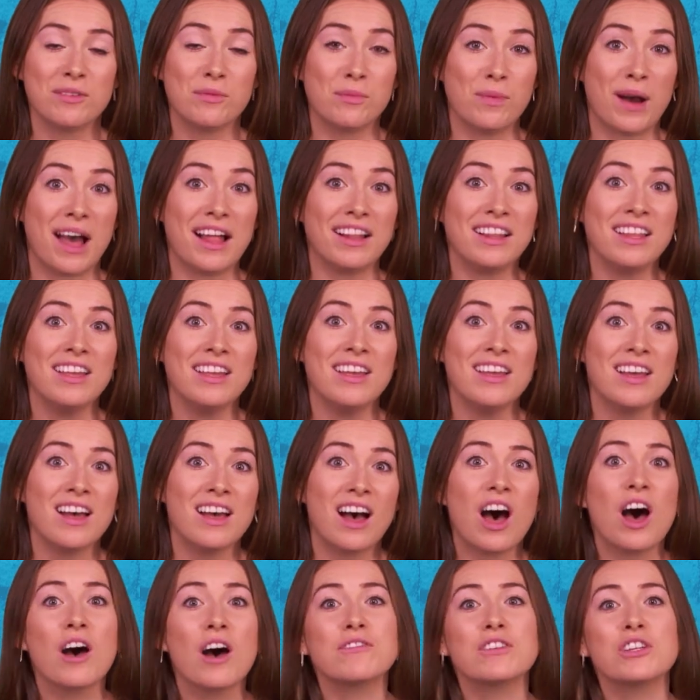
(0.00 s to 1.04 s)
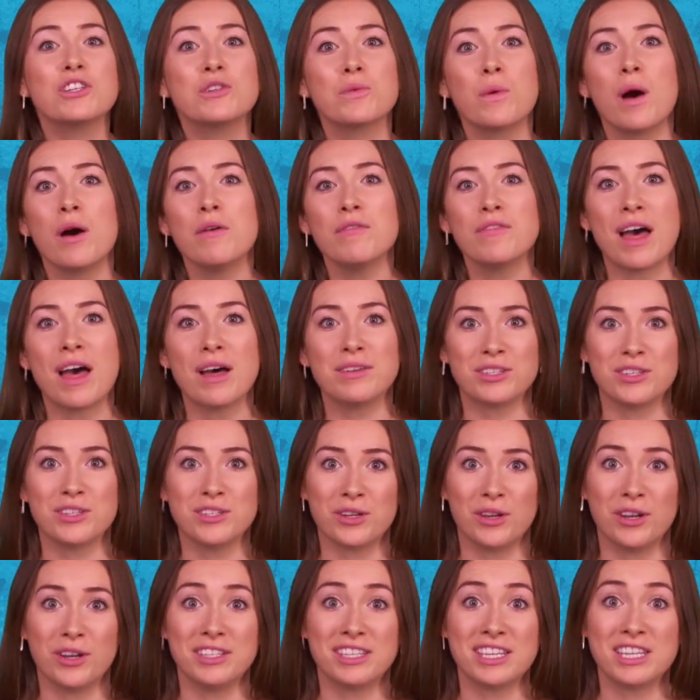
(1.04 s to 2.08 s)
Well, after
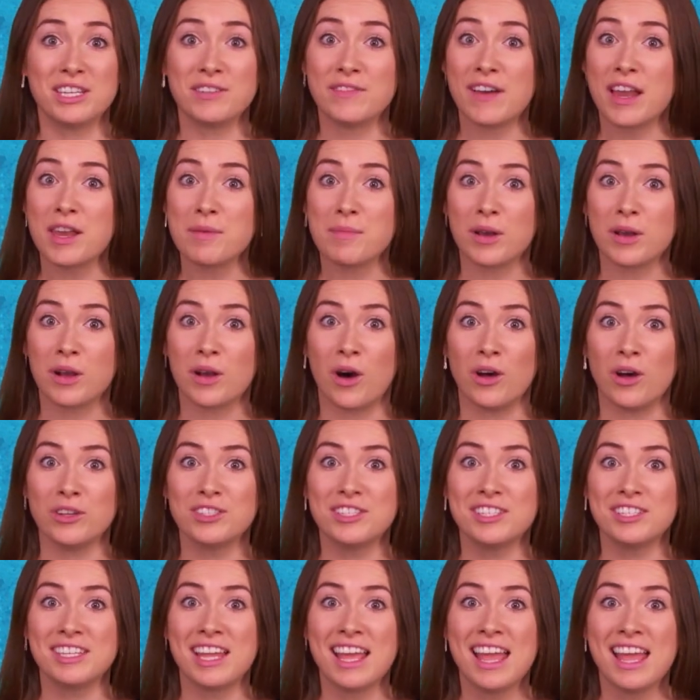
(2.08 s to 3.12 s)
$12,000 in development costs